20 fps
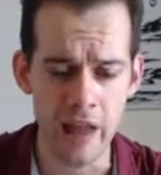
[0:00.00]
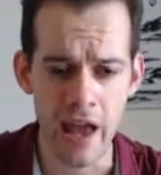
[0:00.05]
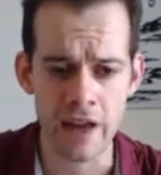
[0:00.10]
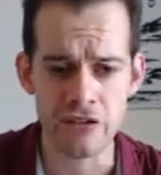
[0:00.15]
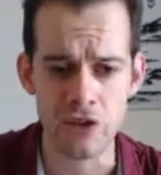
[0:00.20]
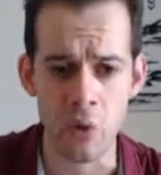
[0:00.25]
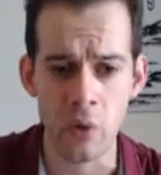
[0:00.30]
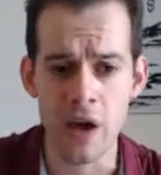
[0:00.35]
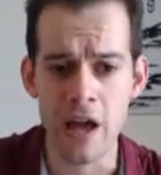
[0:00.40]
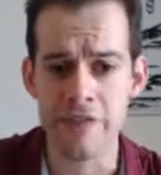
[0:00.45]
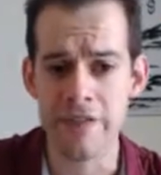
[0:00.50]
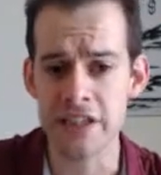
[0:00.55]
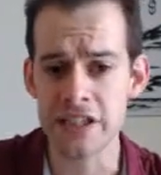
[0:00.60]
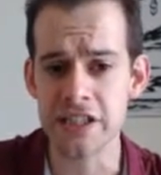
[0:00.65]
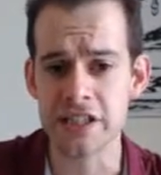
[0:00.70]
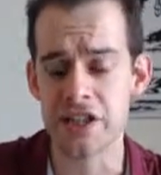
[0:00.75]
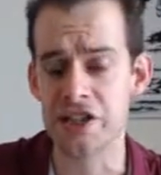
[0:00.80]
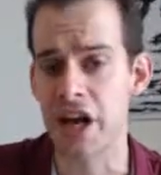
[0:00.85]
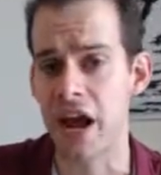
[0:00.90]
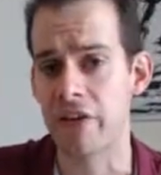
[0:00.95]
And so, this
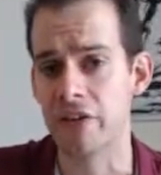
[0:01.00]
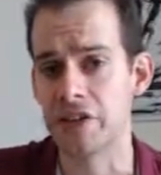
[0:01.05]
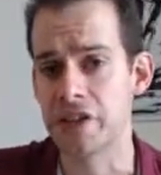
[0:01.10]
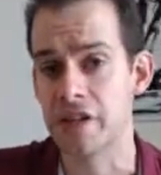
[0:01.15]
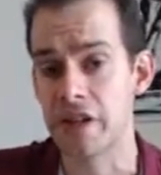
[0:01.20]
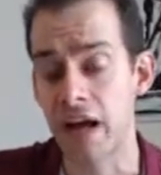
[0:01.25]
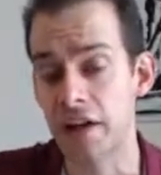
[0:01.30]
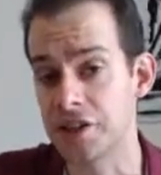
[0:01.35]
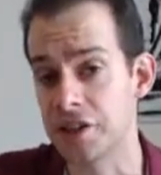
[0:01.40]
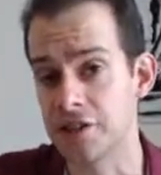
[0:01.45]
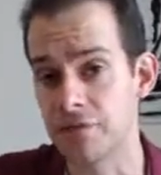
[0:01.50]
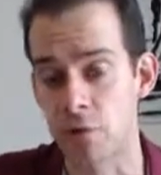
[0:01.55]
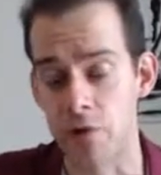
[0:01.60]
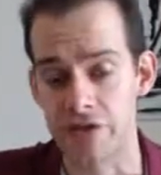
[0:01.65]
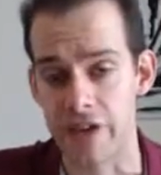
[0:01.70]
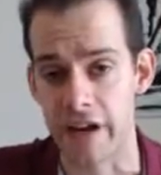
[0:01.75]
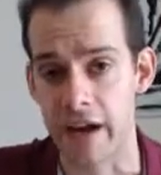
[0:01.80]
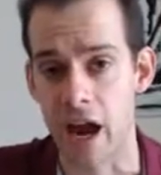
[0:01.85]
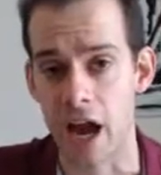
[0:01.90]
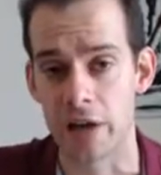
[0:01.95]
is a challenge not just for
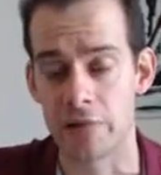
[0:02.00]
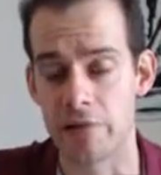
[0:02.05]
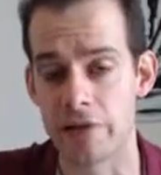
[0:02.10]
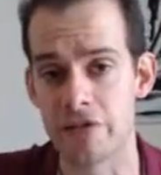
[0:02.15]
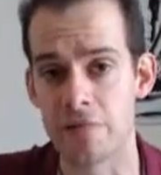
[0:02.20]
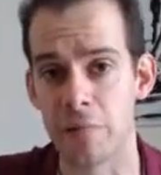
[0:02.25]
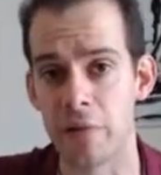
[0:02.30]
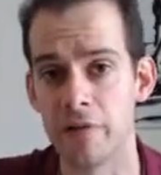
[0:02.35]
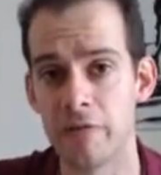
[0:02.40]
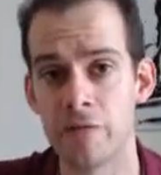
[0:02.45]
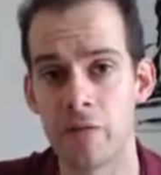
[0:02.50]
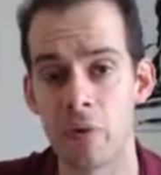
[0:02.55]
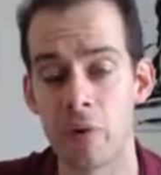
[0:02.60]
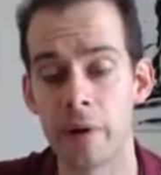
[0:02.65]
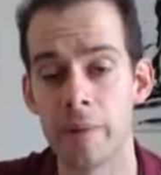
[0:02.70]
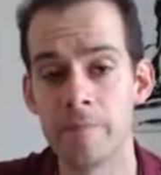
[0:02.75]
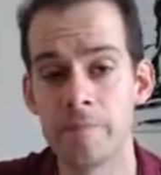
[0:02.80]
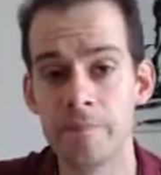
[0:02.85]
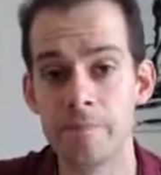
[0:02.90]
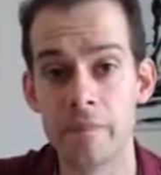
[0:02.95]
psychiatrists, but
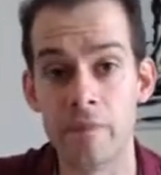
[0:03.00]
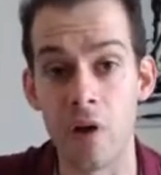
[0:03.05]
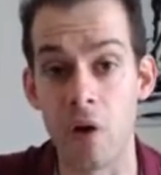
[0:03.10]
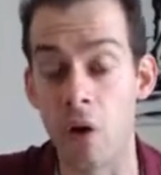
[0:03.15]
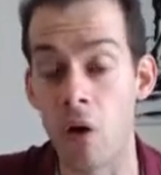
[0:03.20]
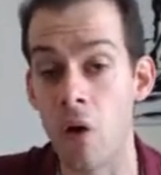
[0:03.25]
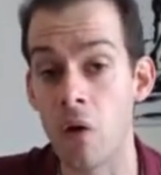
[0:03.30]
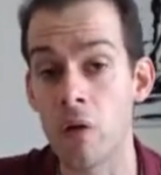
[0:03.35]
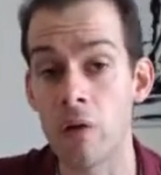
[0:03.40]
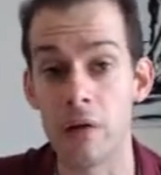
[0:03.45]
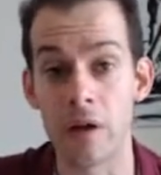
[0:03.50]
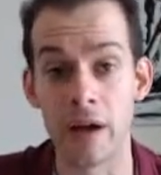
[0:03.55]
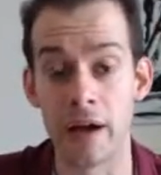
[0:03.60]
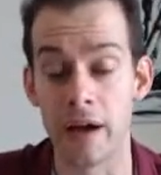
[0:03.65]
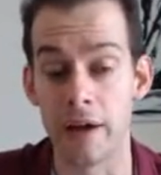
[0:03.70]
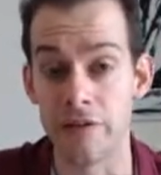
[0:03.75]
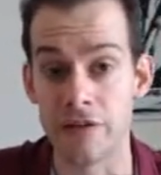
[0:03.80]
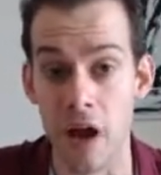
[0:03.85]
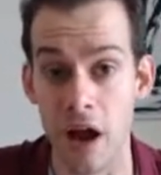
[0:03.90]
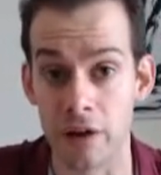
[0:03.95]
for all
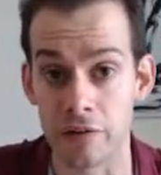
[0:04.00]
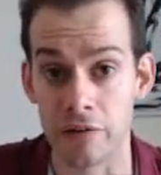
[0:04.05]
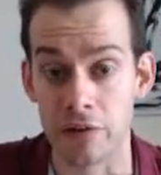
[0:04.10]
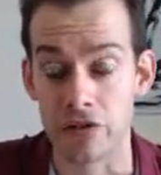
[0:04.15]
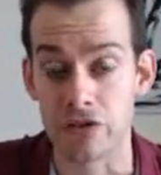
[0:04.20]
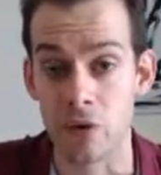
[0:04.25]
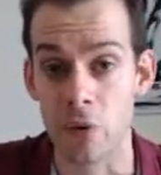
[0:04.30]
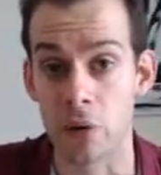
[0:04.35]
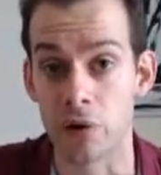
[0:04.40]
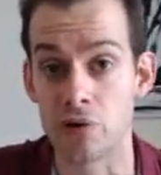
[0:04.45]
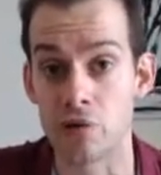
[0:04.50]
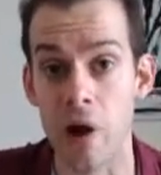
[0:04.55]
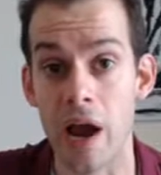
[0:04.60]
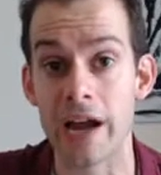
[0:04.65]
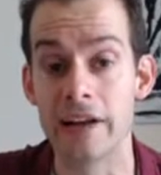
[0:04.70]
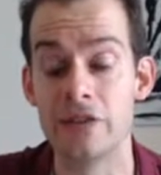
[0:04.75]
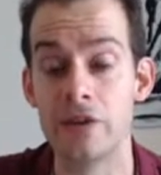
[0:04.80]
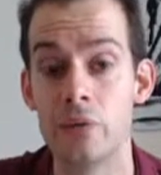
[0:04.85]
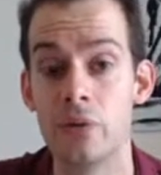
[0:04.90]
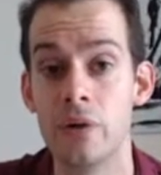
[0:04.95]
uh, doctors who are
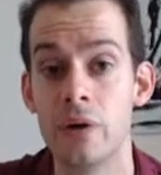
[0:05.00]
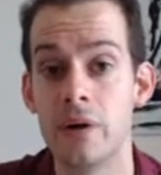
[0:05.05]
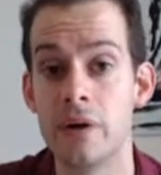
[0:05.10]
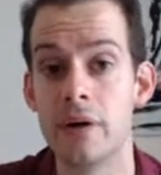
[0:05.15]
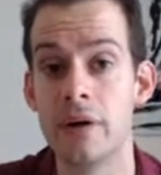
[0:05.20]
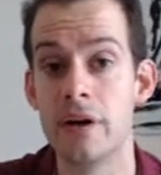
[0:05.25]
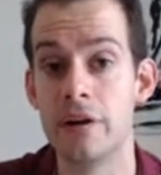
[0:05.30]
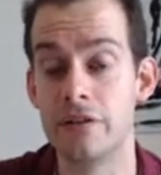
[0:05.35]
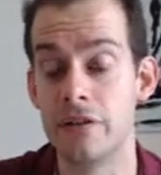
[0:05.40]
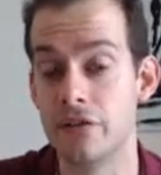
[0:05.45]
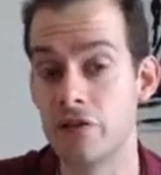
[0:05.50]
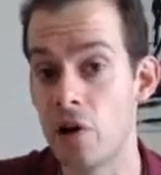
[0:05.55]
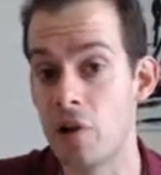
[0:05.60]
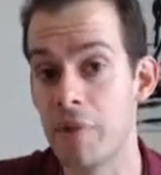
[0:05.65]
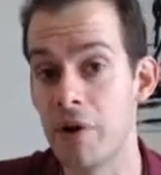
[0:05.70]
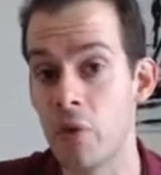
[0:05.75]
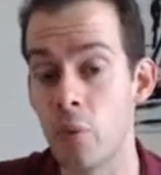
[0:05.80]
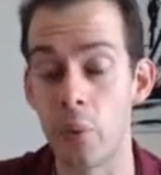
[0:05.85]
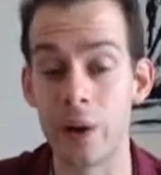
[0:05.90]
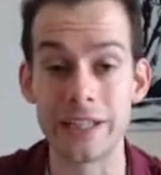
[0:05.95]
trying to
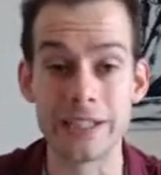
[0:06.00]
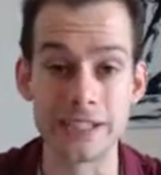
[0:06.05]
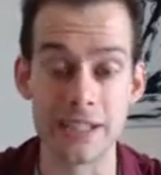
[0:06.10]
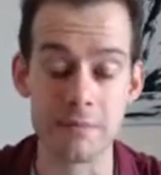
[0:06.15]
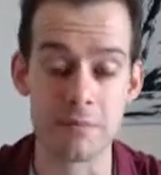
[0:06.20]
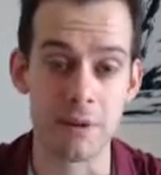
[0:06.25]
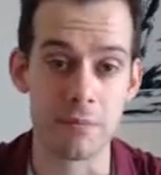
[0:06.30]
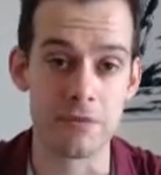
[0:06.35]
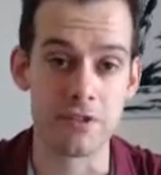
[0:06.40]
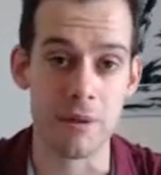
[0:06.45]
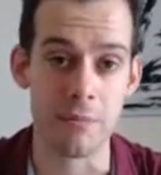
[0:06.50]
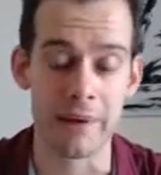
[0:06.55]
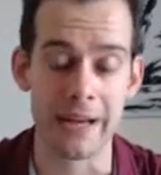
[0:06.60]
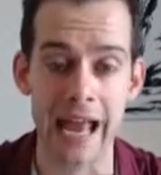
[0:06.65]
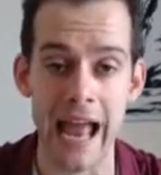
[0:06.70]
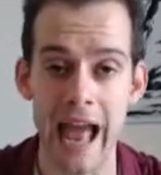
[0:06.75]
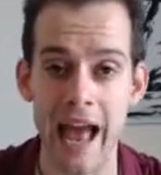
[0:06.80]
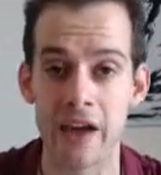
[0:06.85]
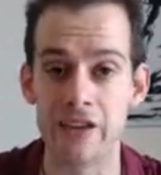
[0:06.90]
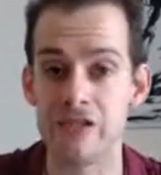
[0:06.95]
determine which symptoms
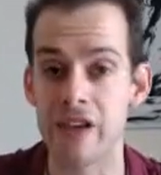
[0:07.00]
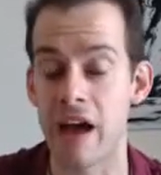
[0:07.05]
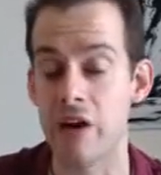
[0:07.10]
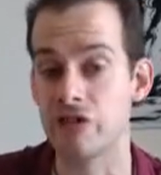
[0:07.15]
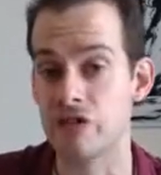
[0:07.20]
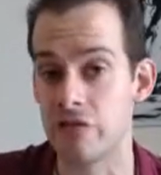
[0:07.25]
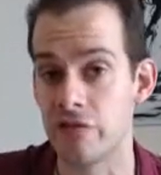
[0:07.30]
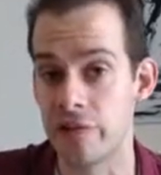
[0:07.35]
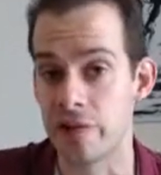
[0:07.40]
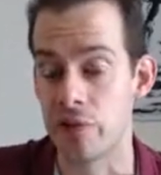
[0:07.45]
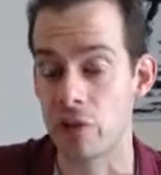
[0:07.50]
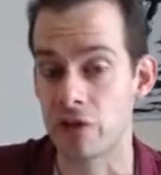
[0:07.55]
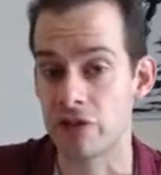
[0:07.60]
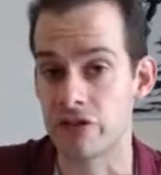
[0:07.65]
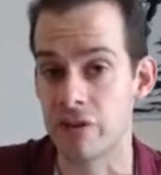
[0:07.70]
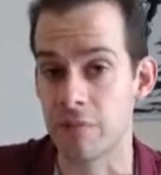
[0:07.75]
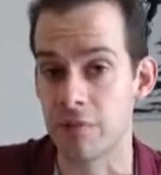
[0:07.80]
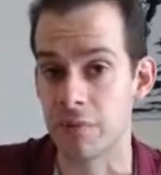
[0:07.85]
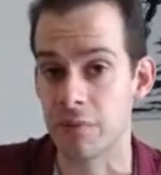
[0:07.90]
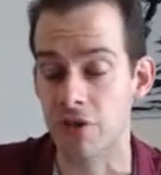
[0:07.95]
somebody has, how severe
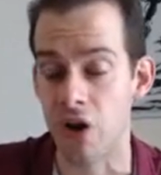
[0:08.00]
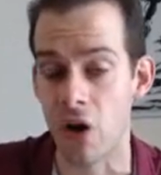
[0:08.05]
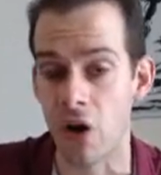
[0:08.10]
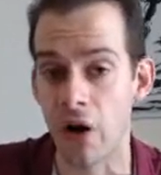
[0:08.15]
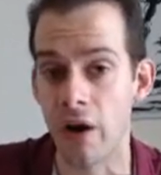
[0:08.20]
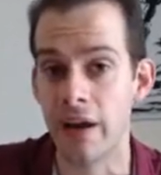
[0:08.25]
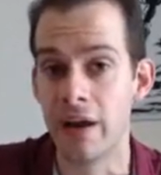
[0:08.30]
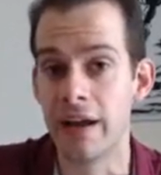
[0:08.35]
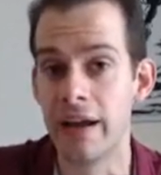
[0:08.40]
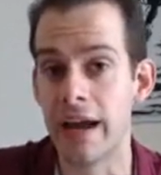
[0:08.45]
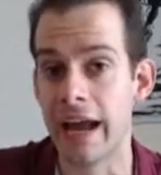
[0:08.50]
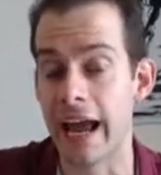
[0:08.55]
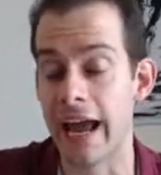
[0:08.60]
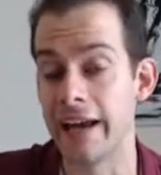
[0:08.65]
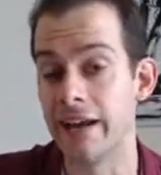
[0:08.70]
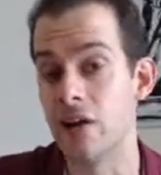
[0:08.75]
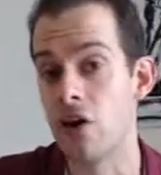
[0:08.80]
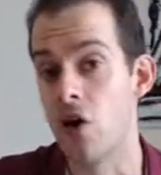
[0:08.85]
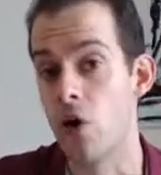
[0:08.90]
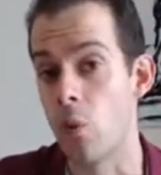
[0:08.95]
those symptoms are,
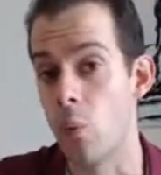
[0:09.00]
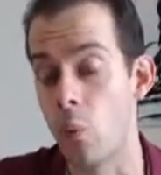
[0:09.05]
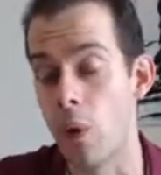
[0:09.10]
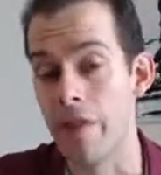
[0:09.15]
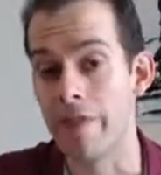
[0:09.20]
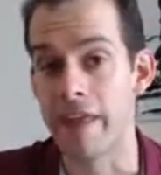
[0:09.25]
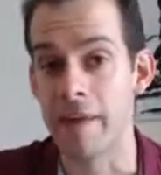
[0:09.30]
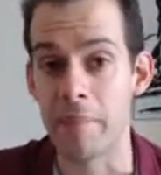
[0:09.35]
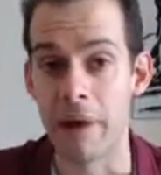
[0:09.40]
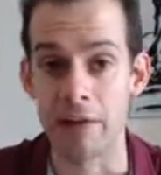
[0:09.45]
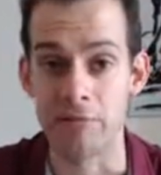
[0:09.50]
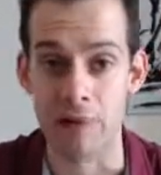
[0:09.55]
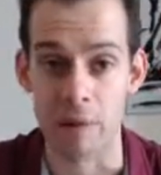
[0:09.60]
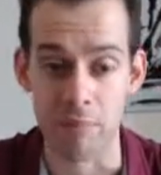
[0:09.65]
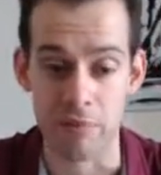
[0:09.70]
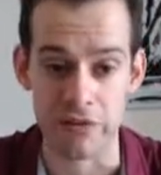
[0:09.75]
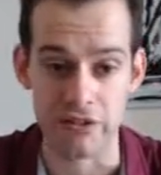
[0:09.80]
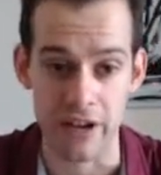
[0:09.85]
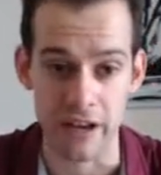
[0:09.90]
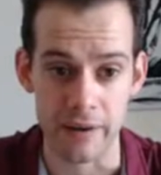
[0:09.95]
and what they might
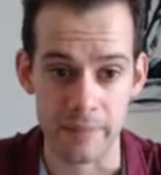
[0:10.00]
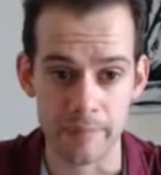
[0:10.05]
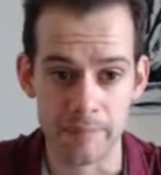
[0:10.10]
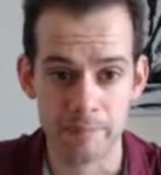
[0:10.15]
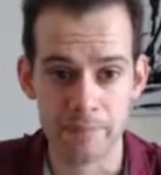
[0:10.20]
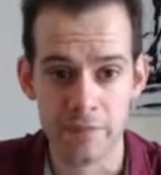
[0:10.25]
represent.